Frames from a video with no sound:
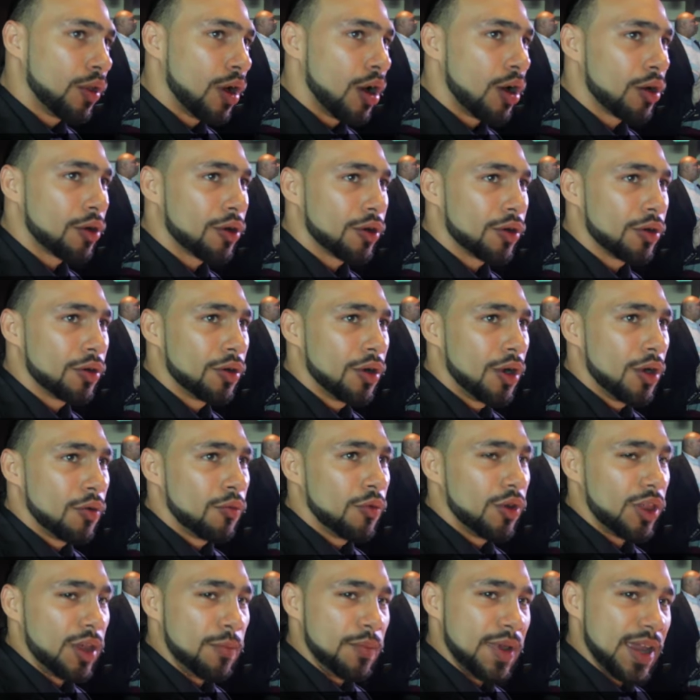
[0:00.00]
longer
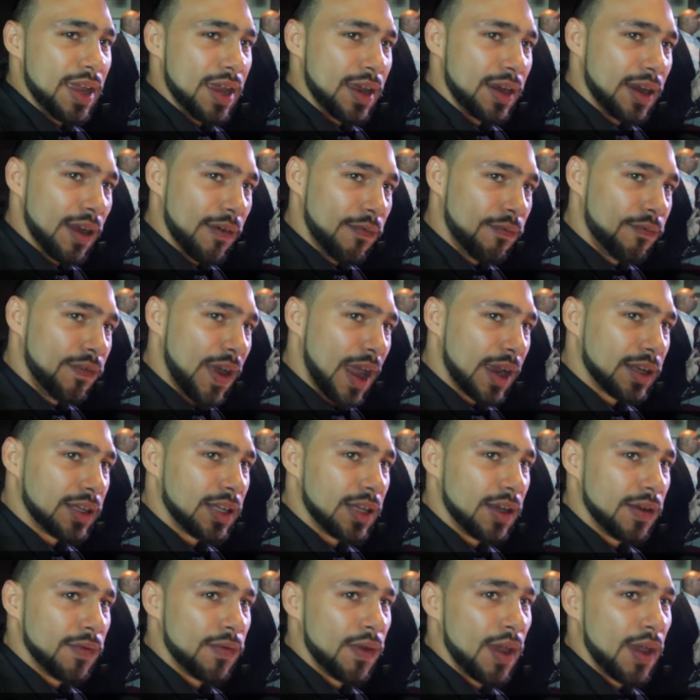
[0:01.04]
really being effective,